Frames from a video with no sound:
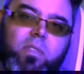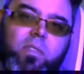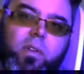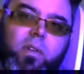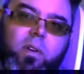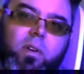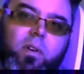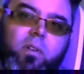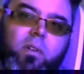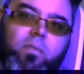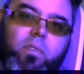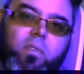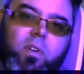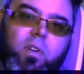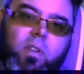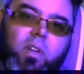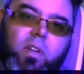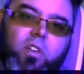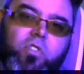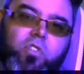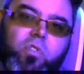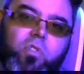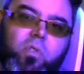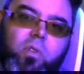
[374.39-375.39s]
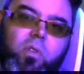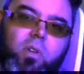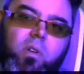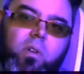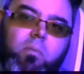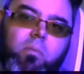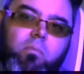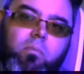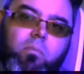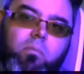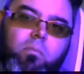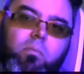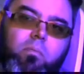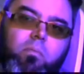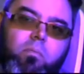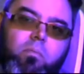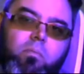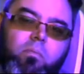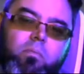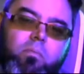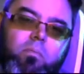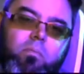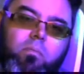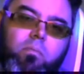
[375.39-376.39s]
of an Electroneum,
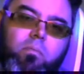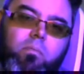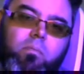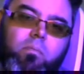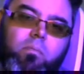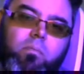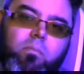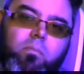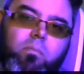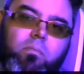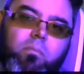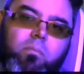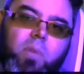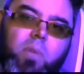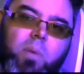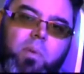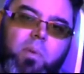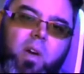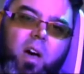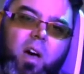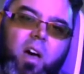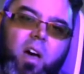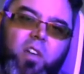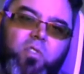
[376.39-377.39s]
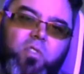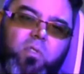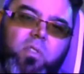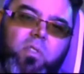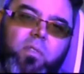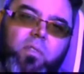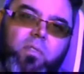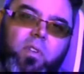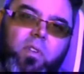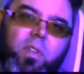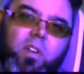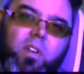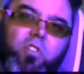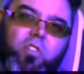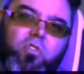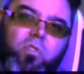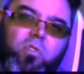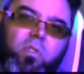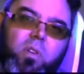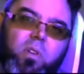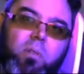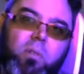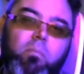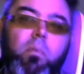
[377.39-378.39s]
maybe 100th of an
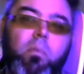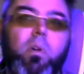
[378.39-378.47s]
Electroneum.